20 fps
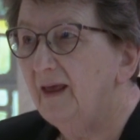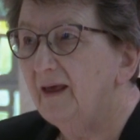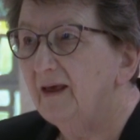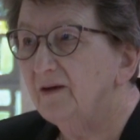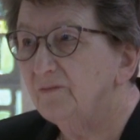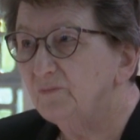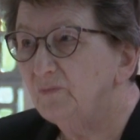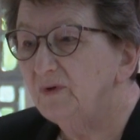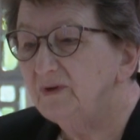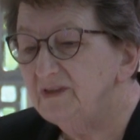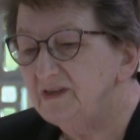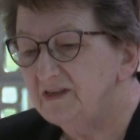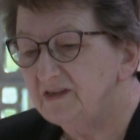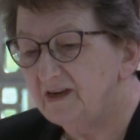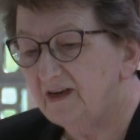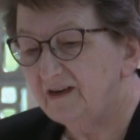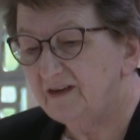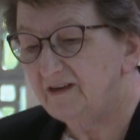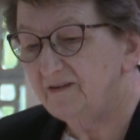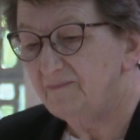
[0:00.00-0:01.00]
At one
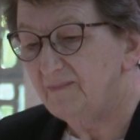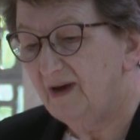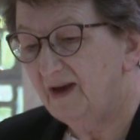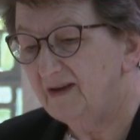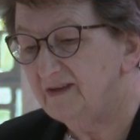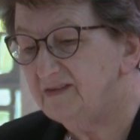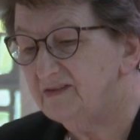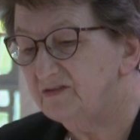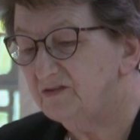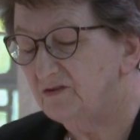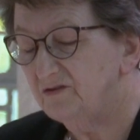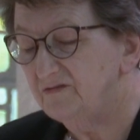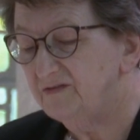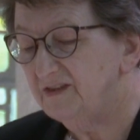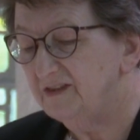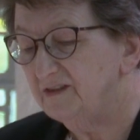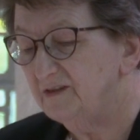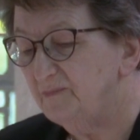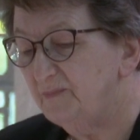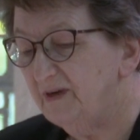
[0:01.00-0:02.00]
time, I
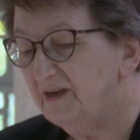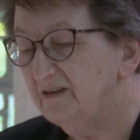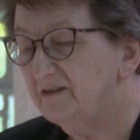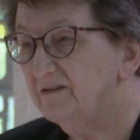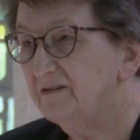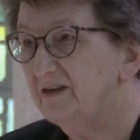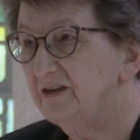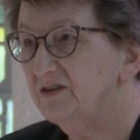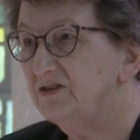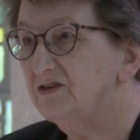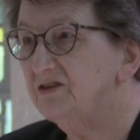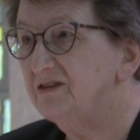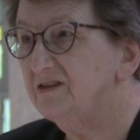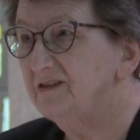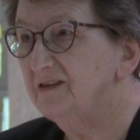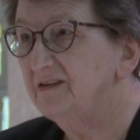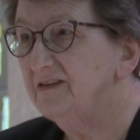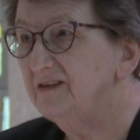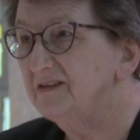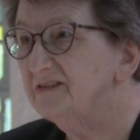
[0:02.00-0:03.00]
served in a parish
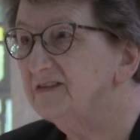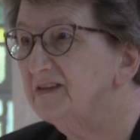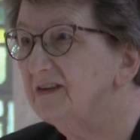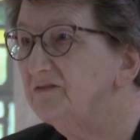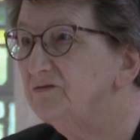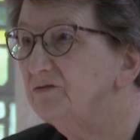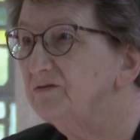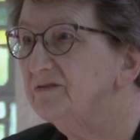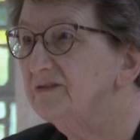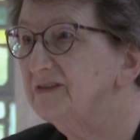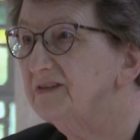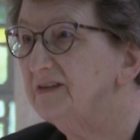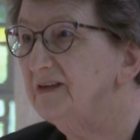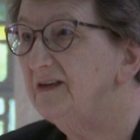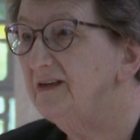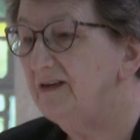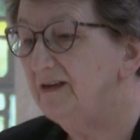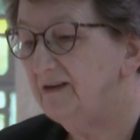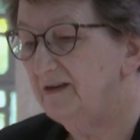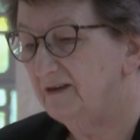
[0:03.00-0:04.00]
in the central
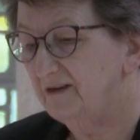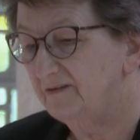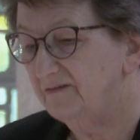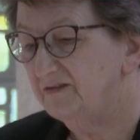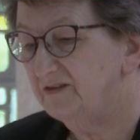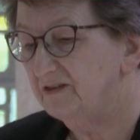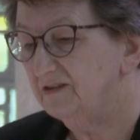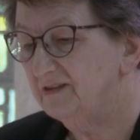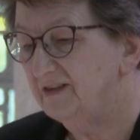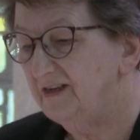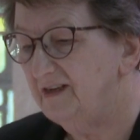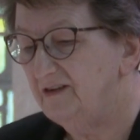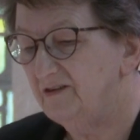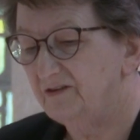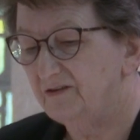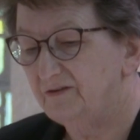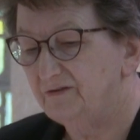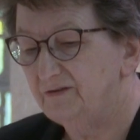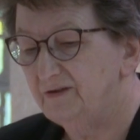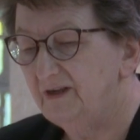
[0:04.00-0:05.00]
city of
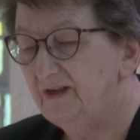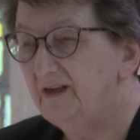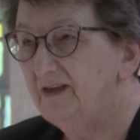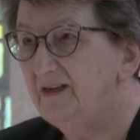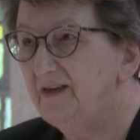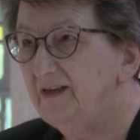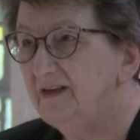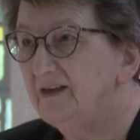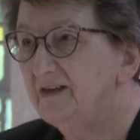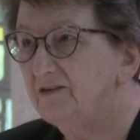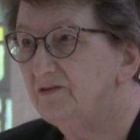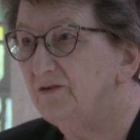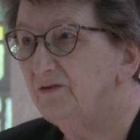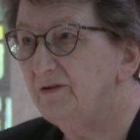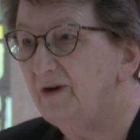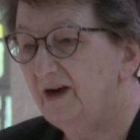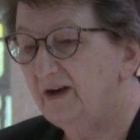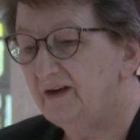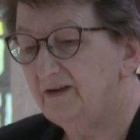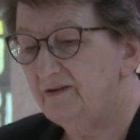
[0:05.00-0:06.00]
Toledo in
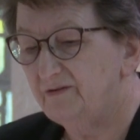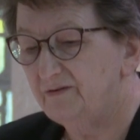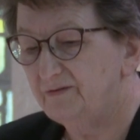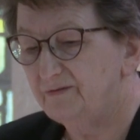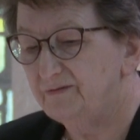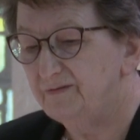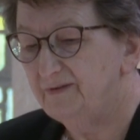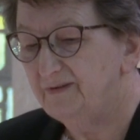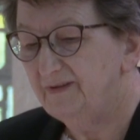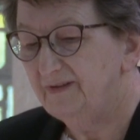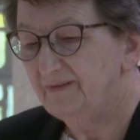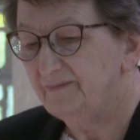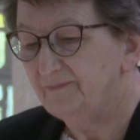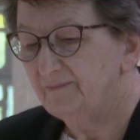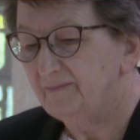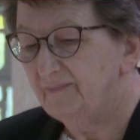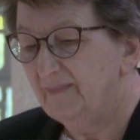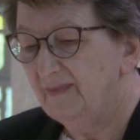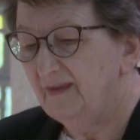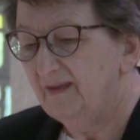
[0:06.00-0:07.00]
Ohio.
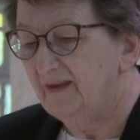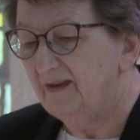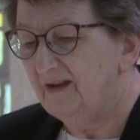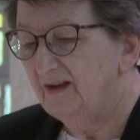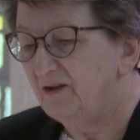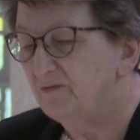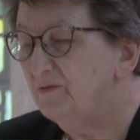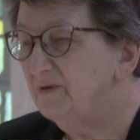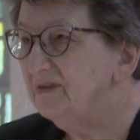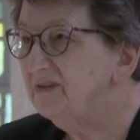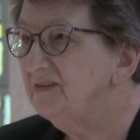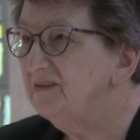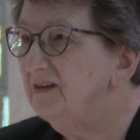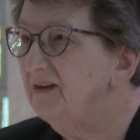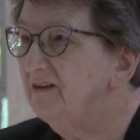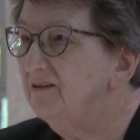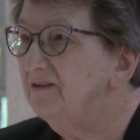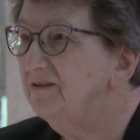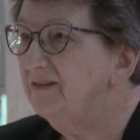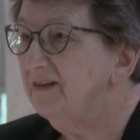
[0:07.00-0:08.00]
It was
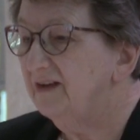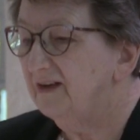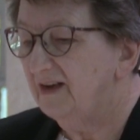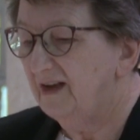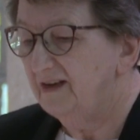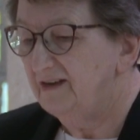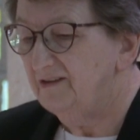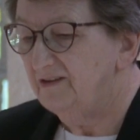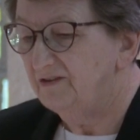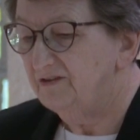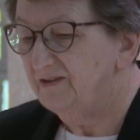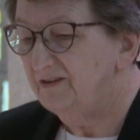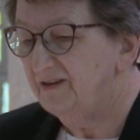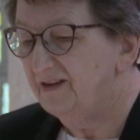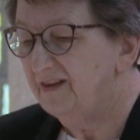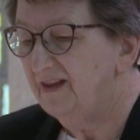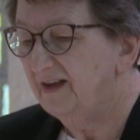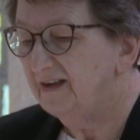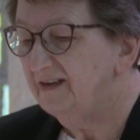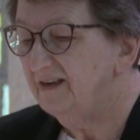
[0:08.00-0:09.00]
there that I
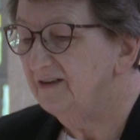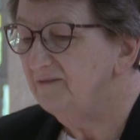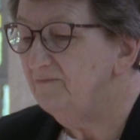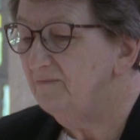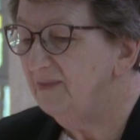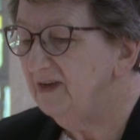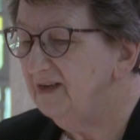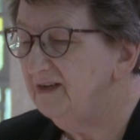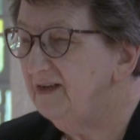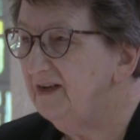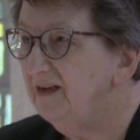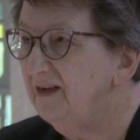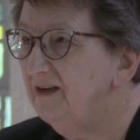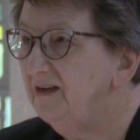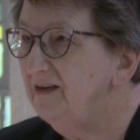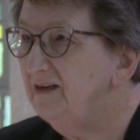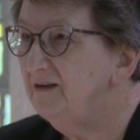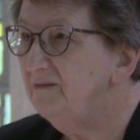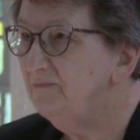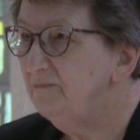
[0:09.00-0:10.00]
learned that in
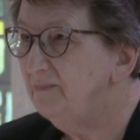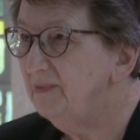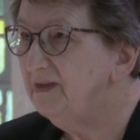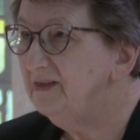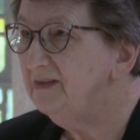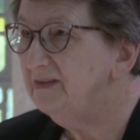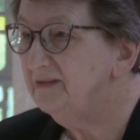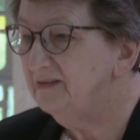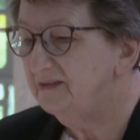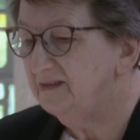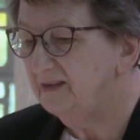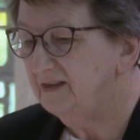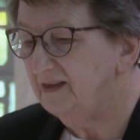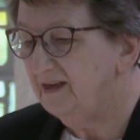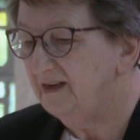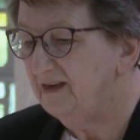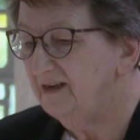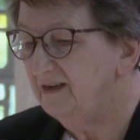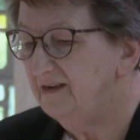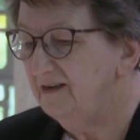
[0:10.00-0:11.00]
many big
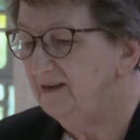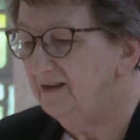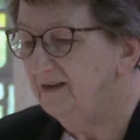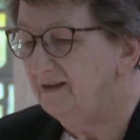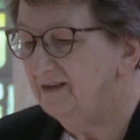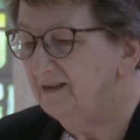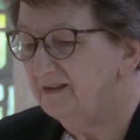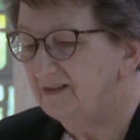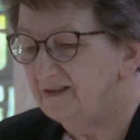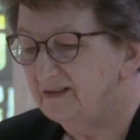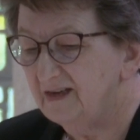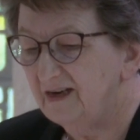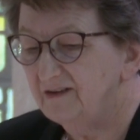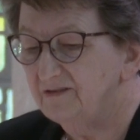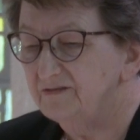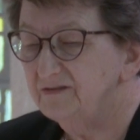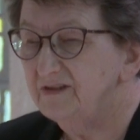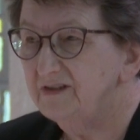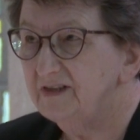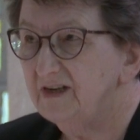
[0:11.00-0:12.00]
city
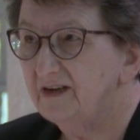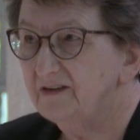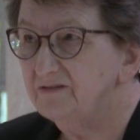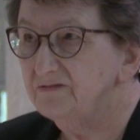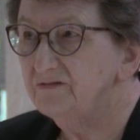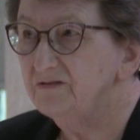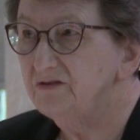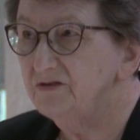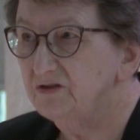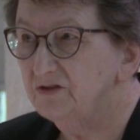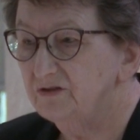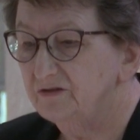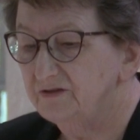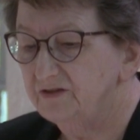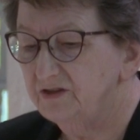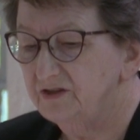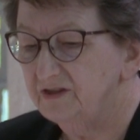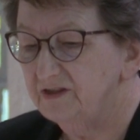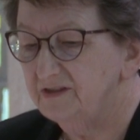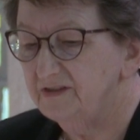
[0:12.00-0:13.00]
downtown
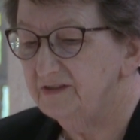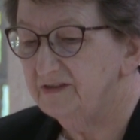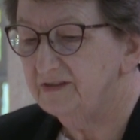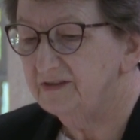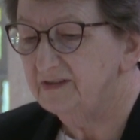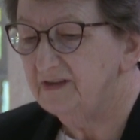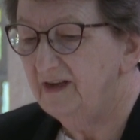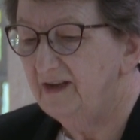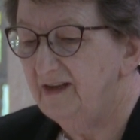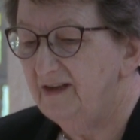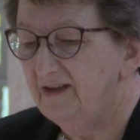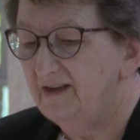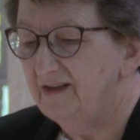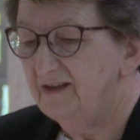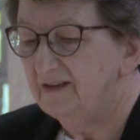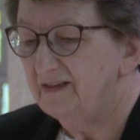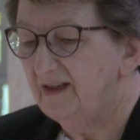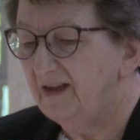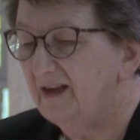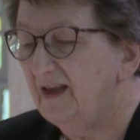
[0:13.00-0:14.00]
churches,
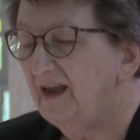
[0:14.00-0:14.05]
they